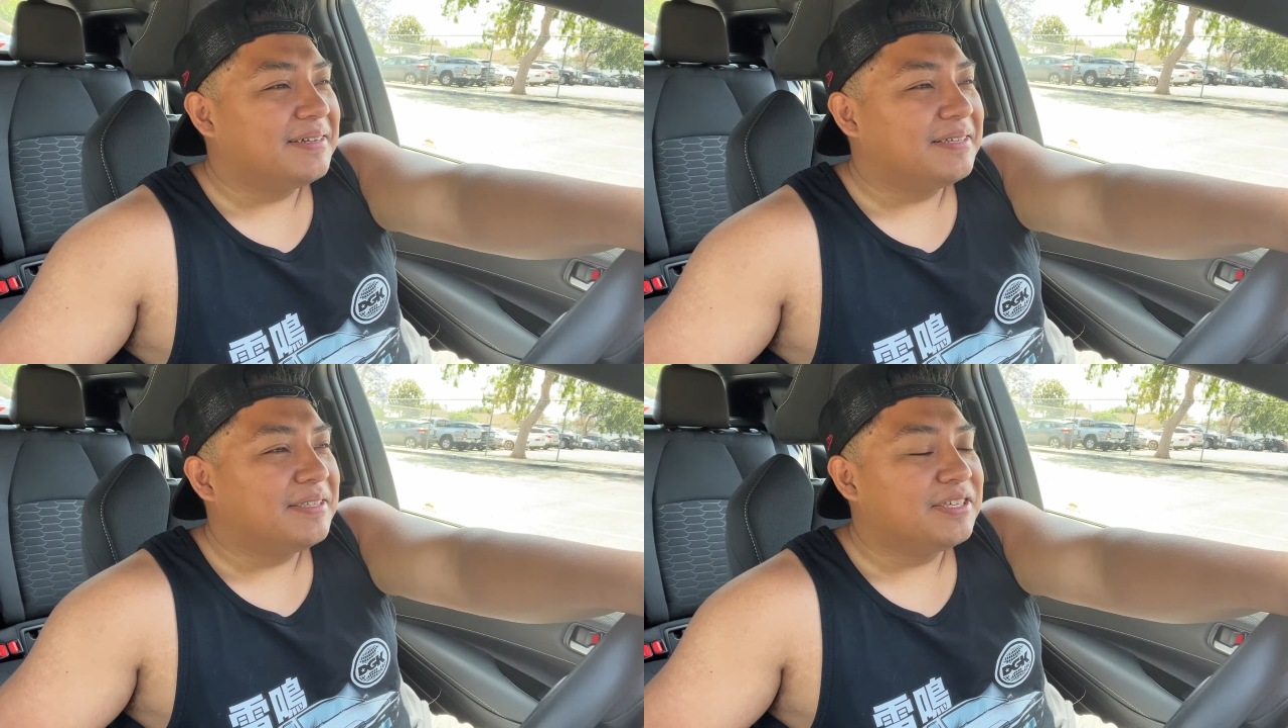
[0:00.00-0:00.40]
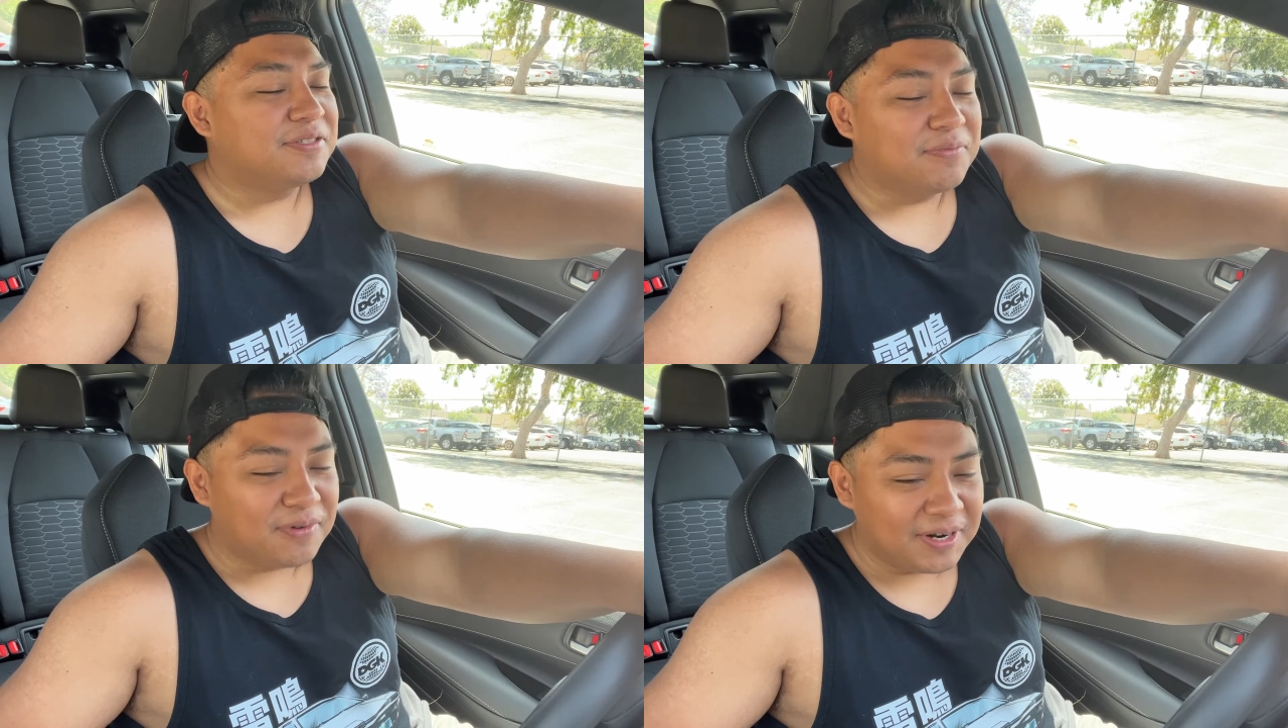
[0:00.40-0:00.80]

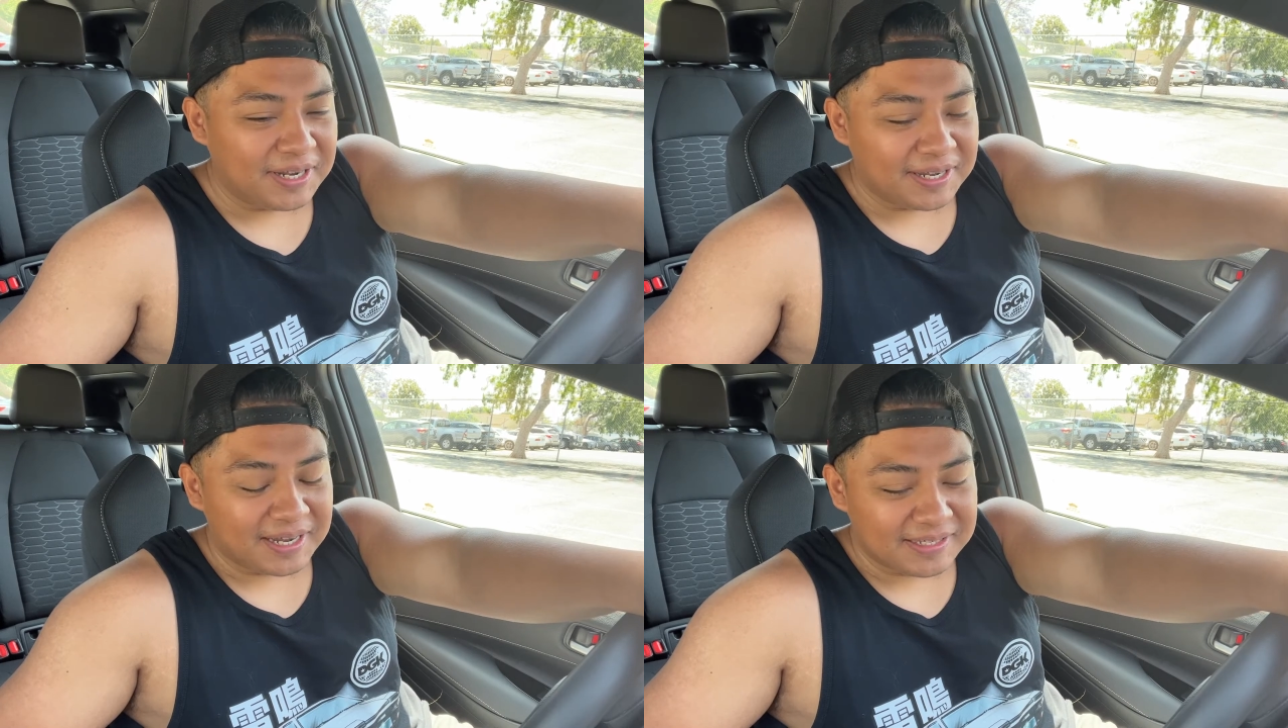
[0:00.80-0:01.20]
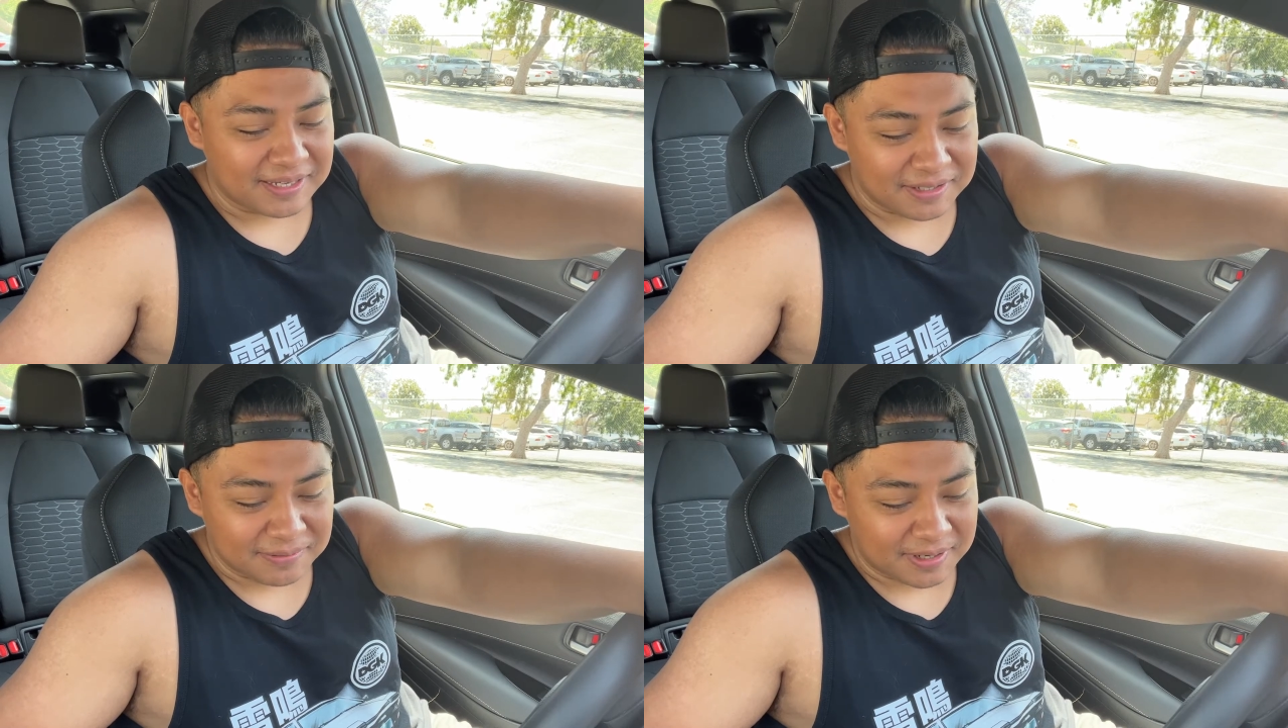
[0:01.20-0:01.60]
this morning, I
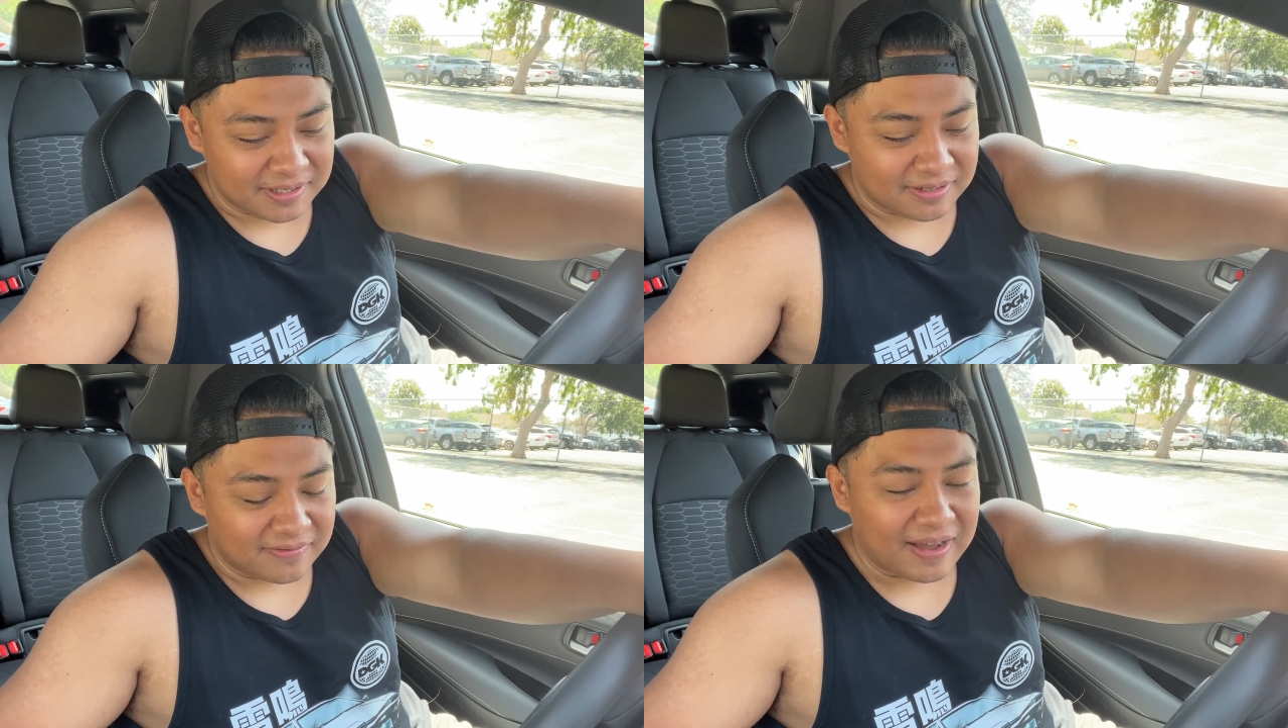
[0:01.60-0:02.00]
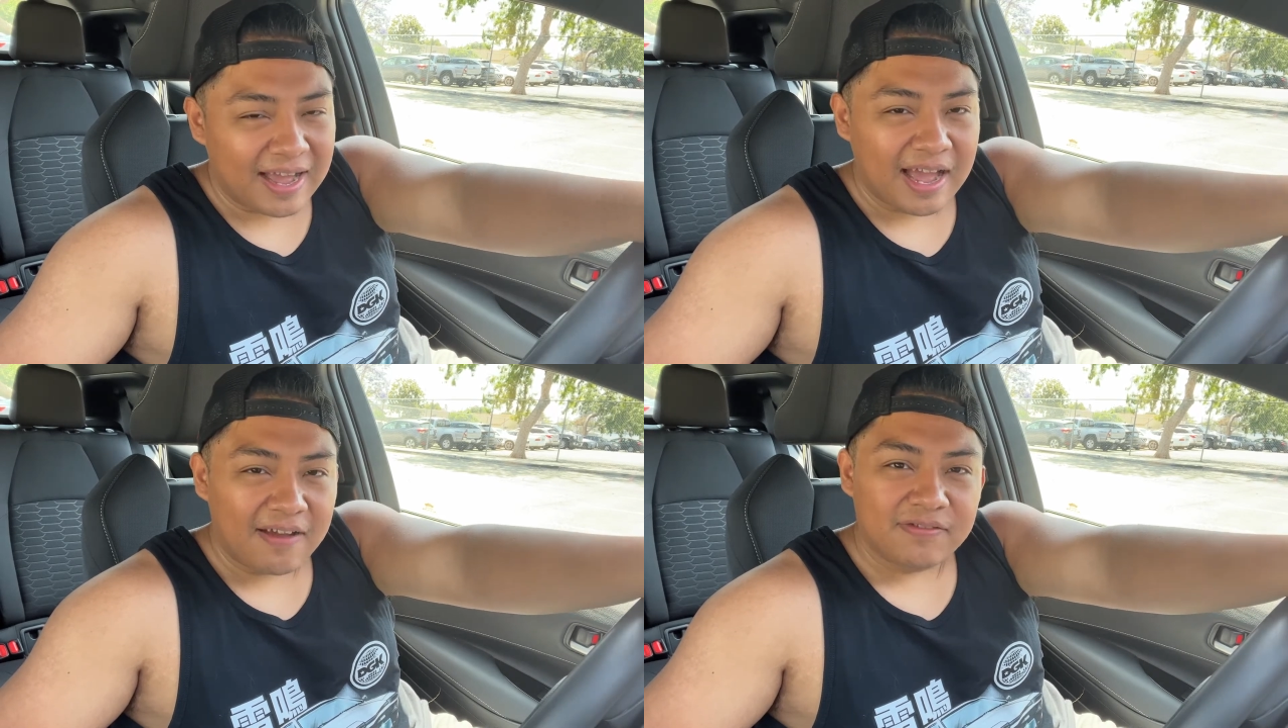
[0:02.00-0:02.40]
said to myself, I have